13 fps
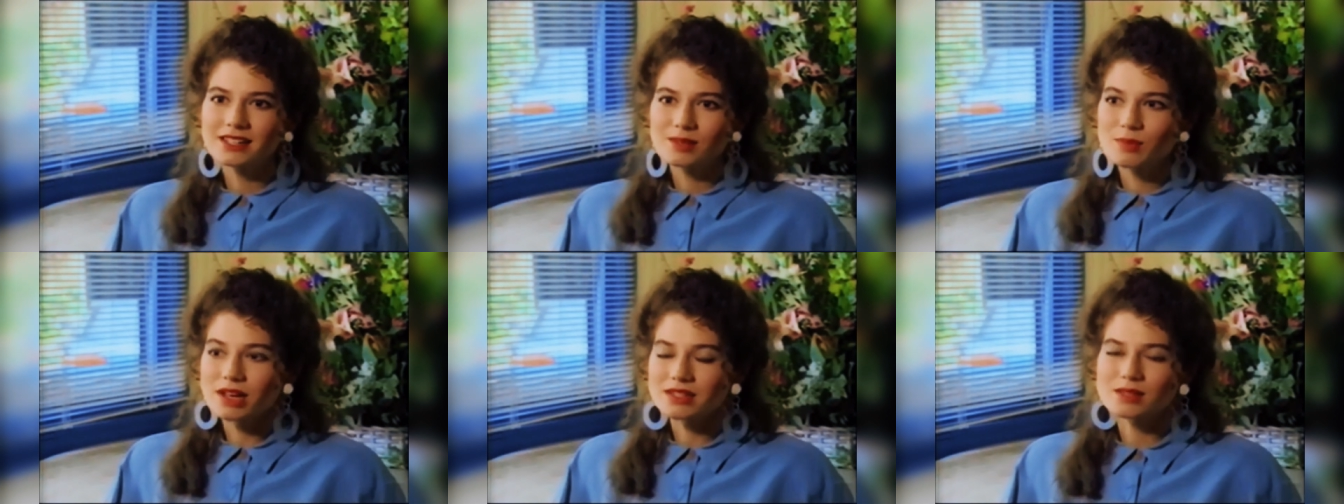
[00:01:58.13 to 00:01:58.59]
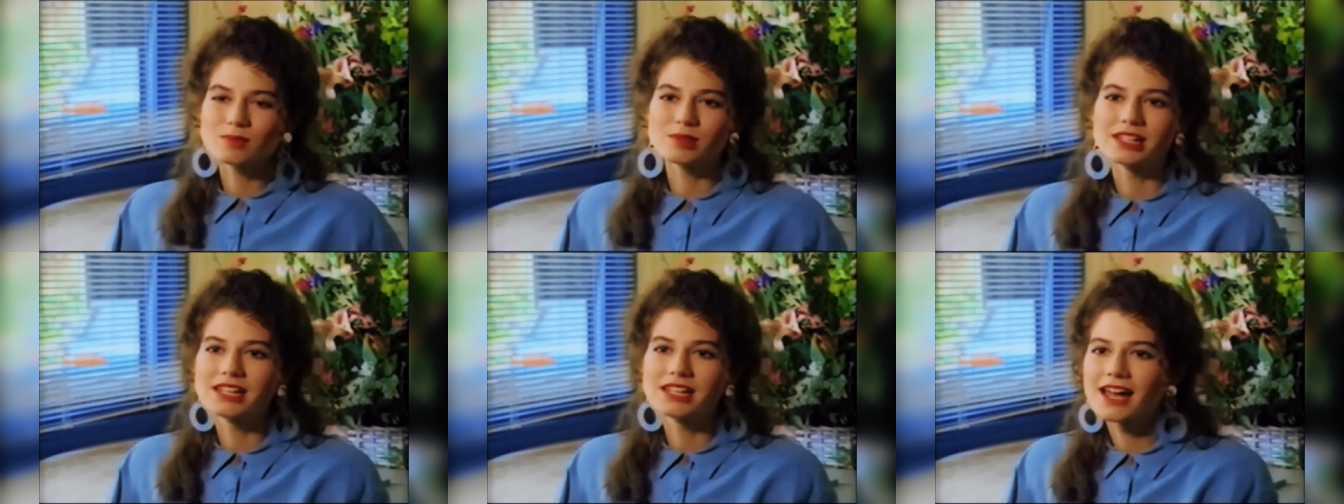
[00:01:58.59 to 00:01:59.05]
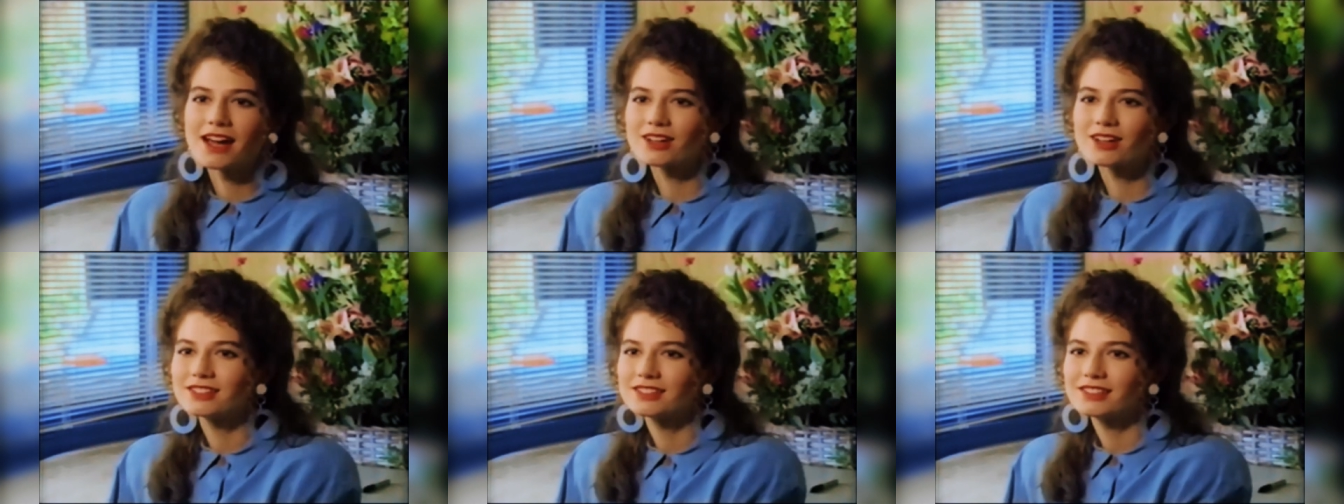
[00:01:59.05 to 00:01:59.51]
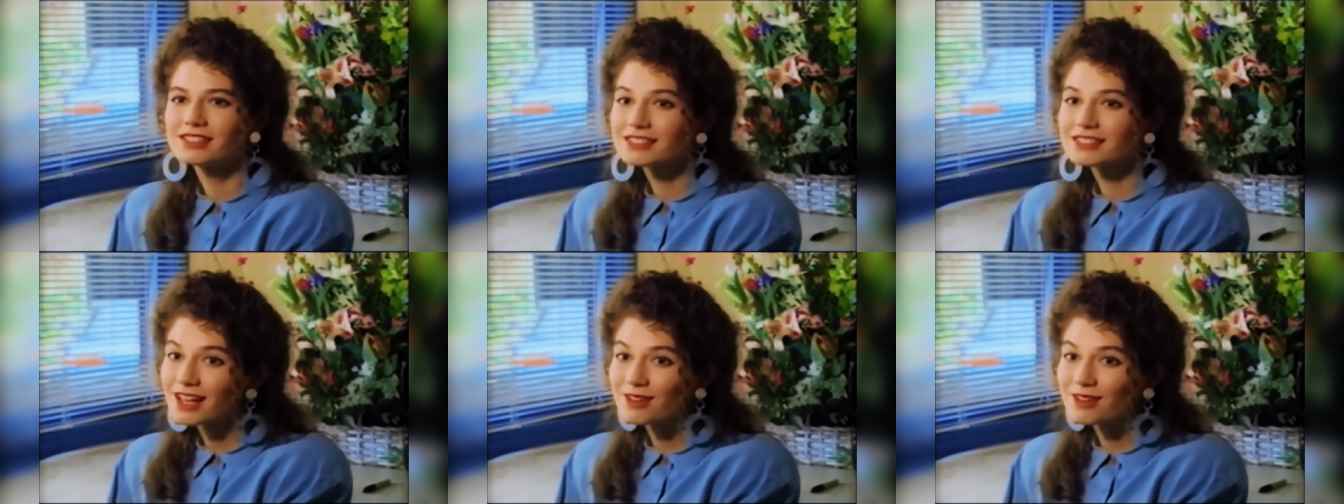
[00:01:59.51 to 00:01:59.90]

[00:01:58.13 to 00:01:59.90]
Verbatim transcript: possibly now. It's a lot of